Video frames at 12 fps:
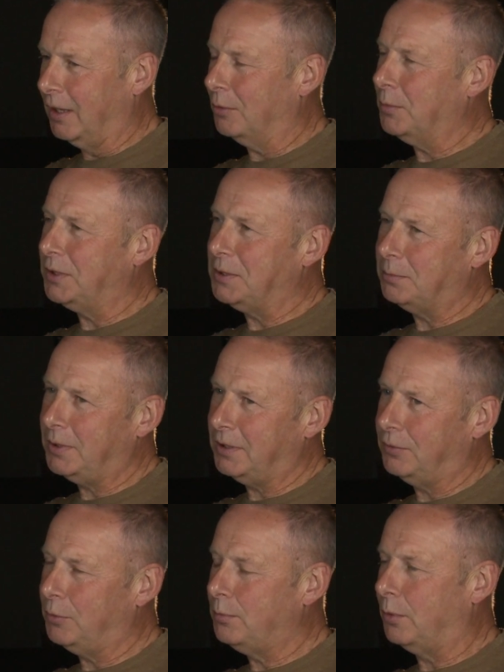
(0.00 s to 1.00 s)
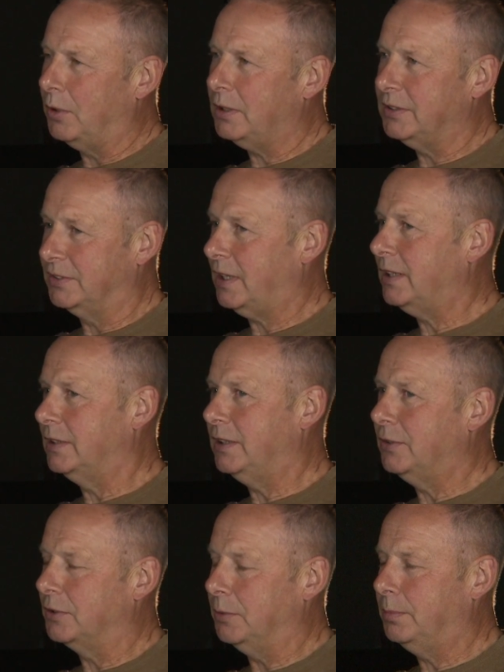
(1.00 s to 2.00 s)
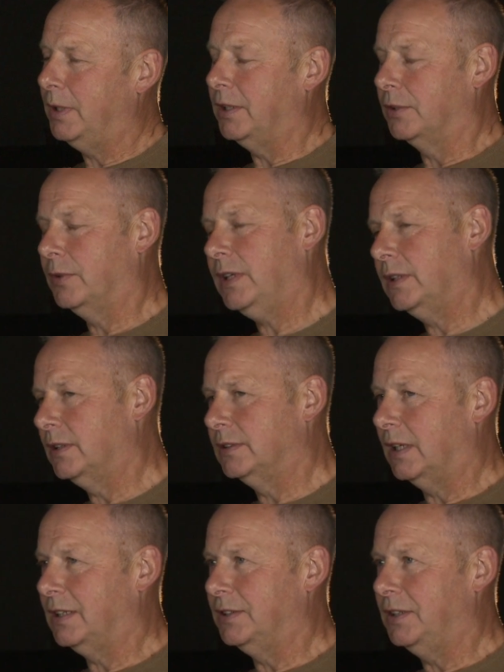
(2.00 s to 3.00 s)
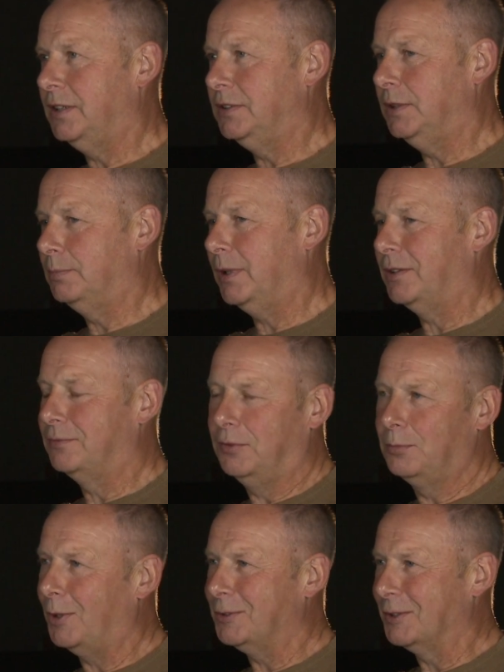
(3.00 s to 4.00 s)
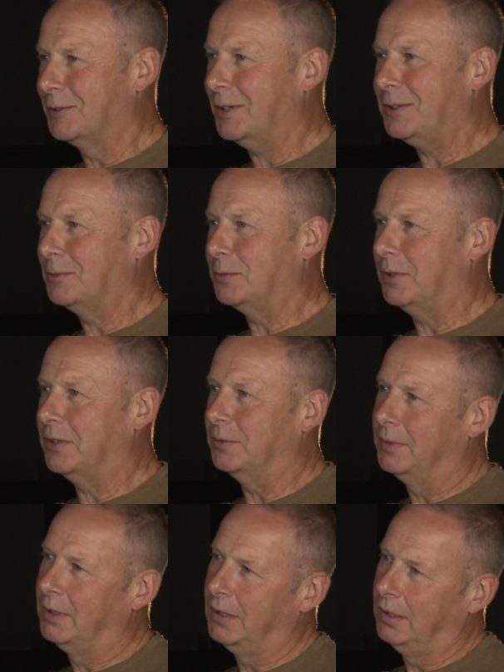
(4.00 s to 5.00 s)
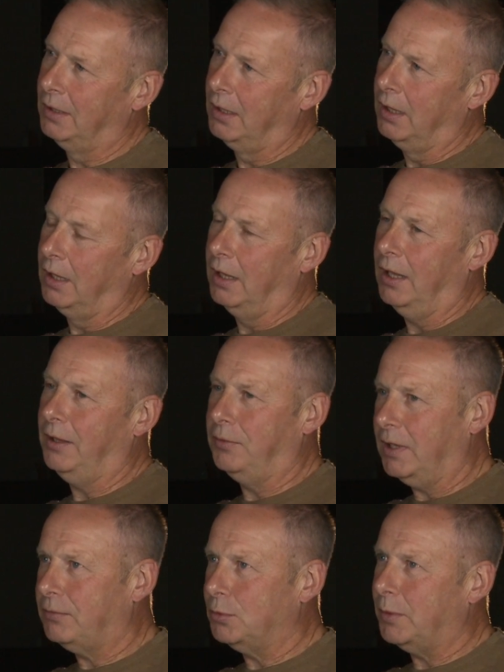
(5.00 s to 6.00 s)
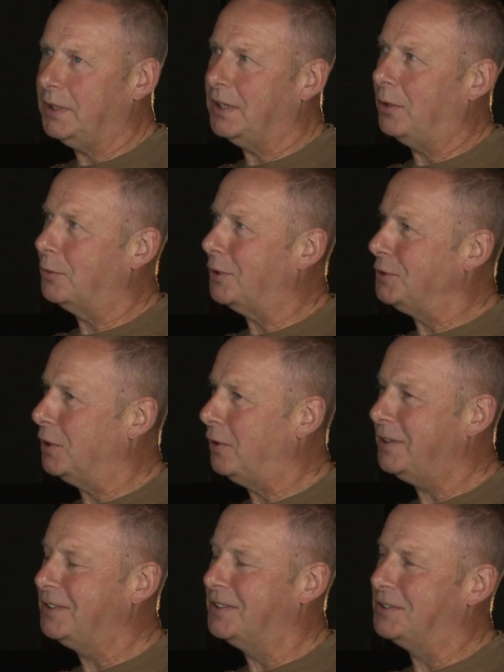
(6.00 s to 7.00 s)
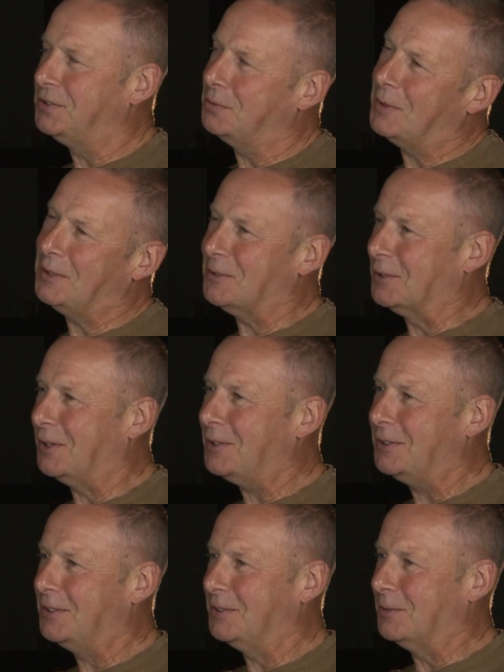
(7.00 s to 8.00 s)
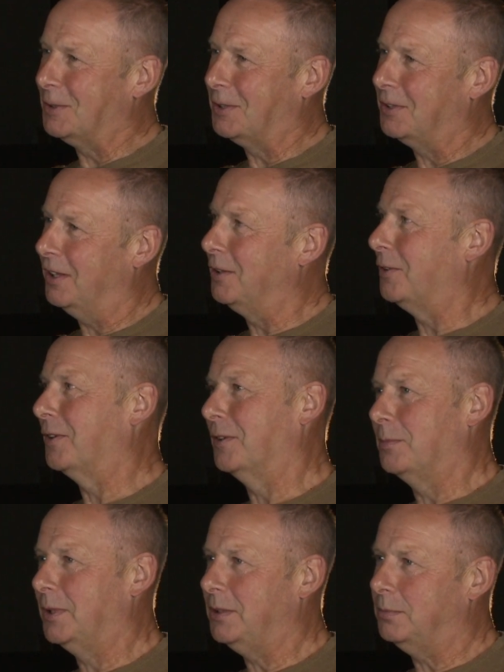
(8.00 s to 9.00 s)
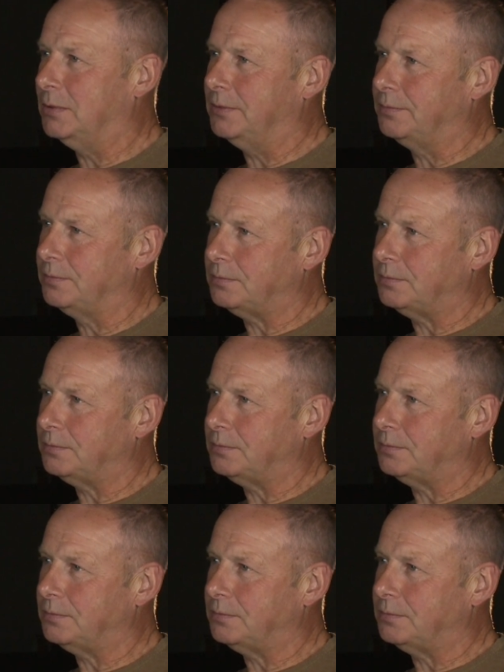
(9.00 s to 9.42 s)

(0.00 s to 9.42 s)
And when you played football, as I did, or you played cricket, as I did, you played football and cricket with them. If you ever went out on your holidays, you went on holiday with a lot of the people.